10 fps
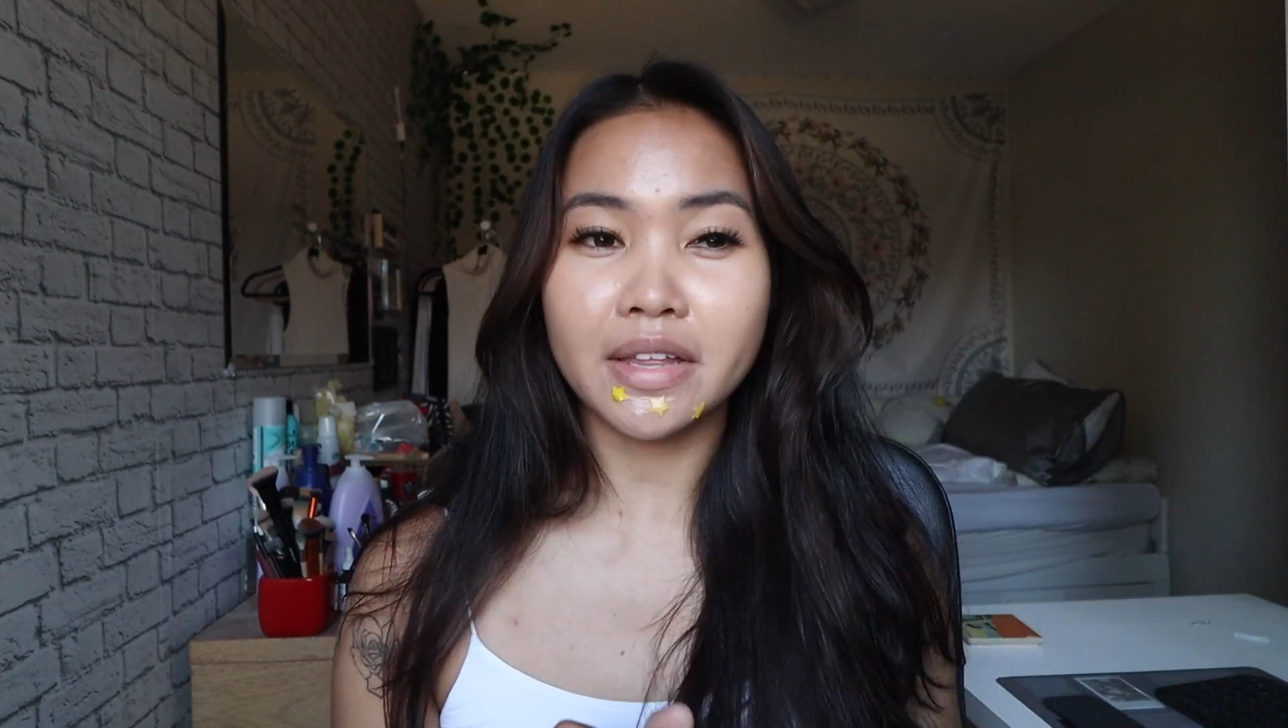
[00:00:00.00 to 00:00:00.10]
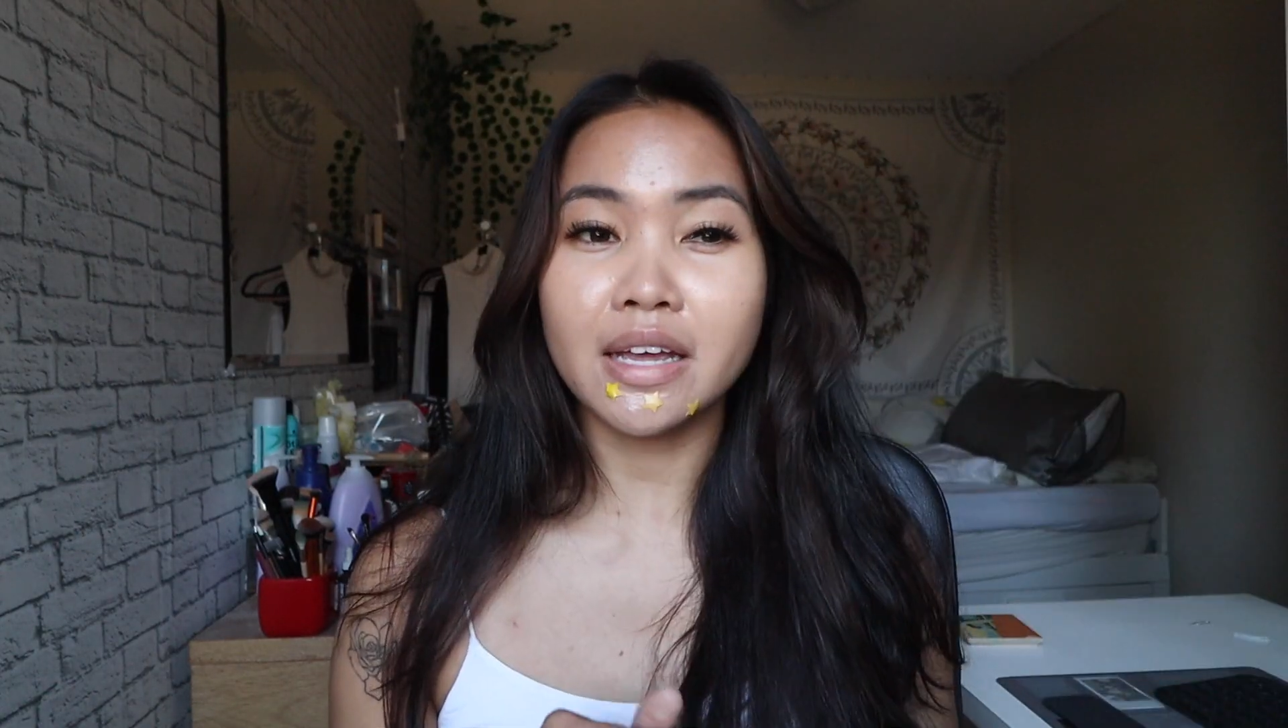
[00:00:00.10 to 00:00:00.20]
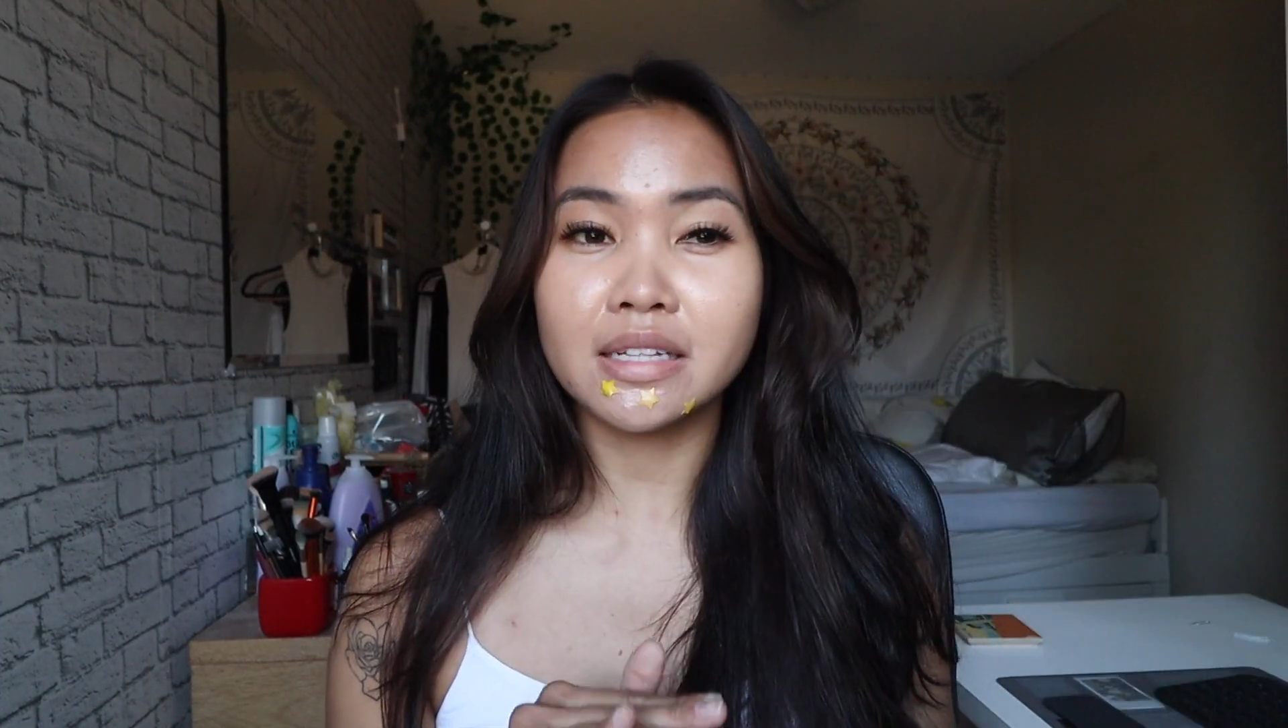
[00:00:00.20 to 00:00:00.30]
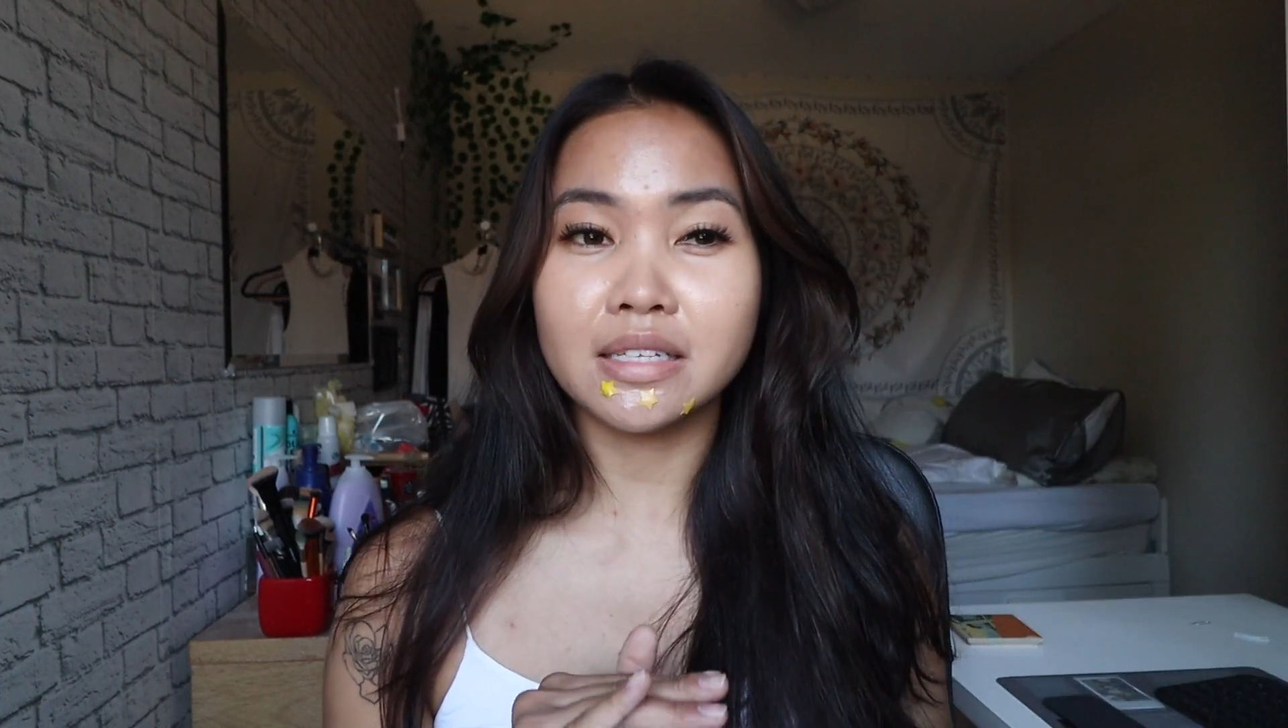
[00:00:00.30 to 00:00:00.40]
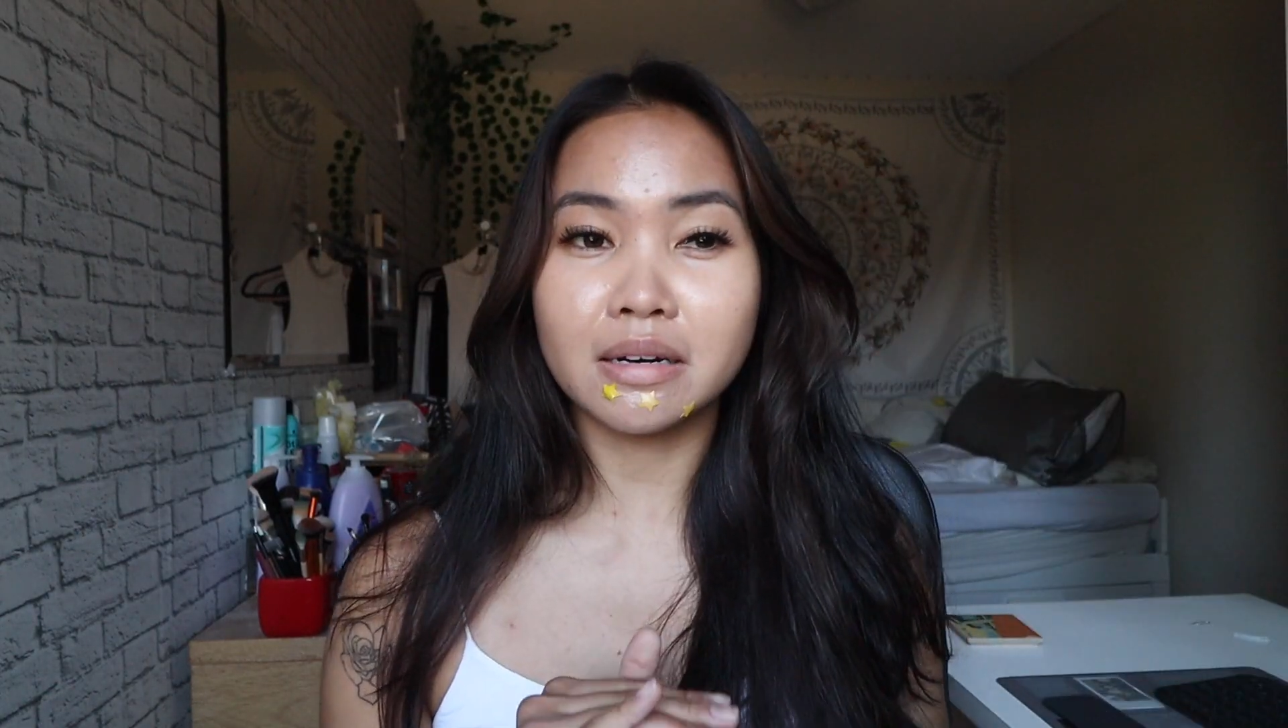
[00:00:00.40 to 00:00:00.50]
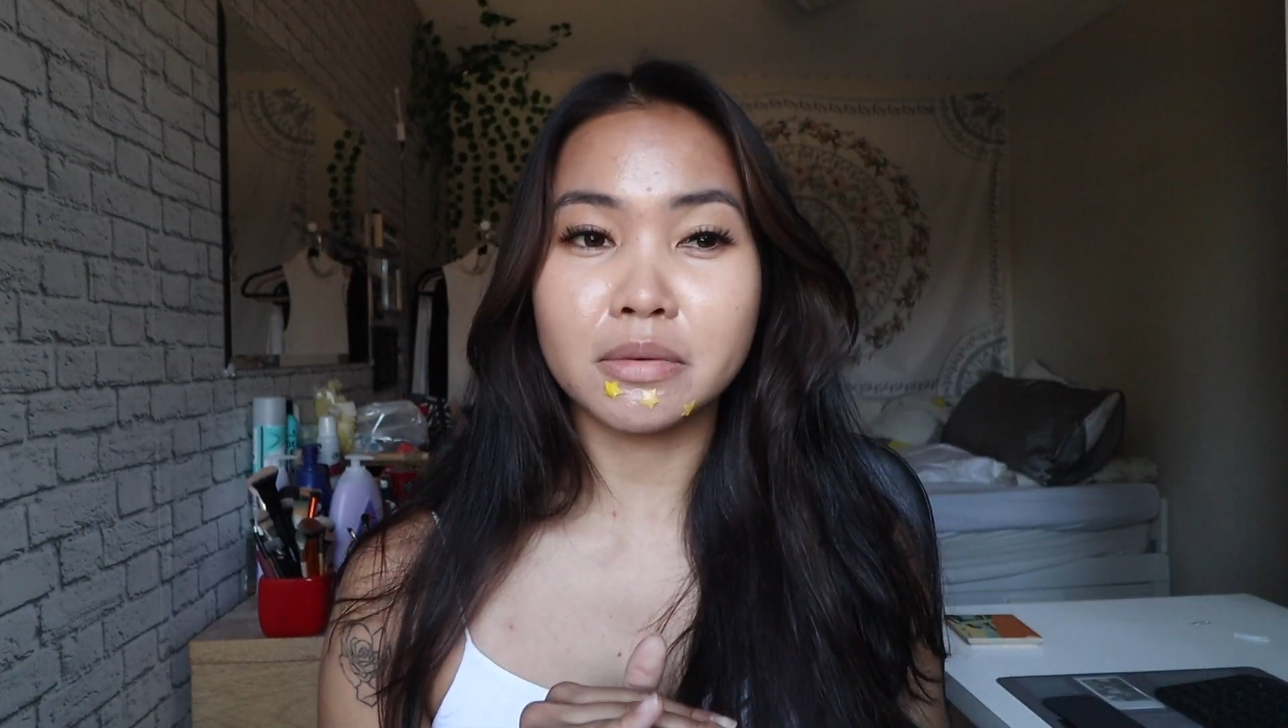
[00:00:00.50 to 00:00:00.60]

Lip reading: like it's in